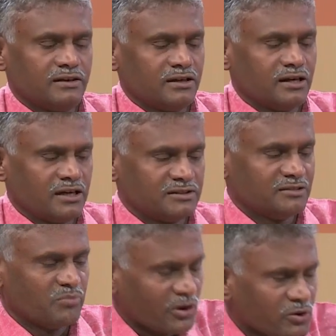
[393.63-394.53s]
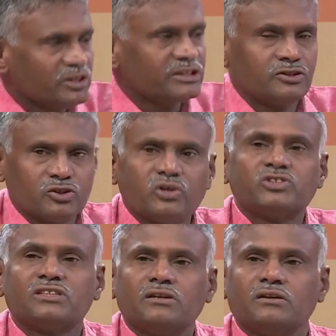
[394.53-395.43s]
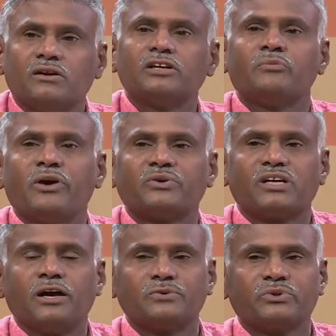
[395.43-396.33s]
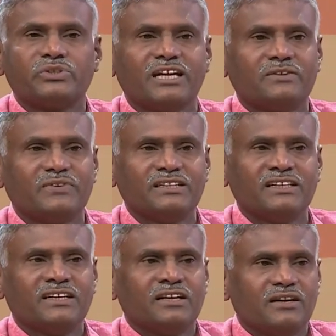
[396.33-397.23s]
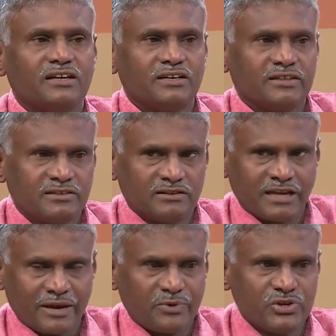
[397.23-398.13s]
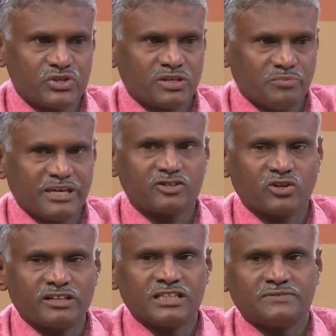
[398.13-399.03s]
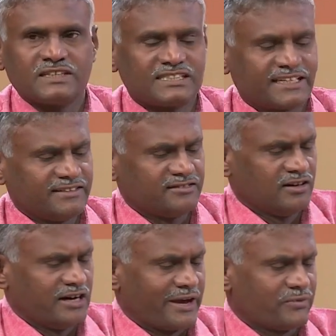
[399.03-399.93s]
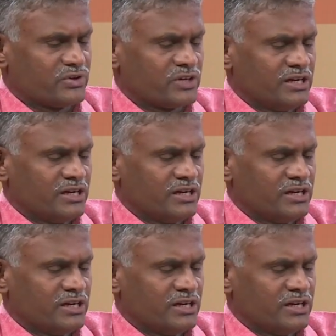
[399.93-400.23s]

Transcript: uh, the module uh, talks a lot about how to deal with uh, language being taught as first, second, third language.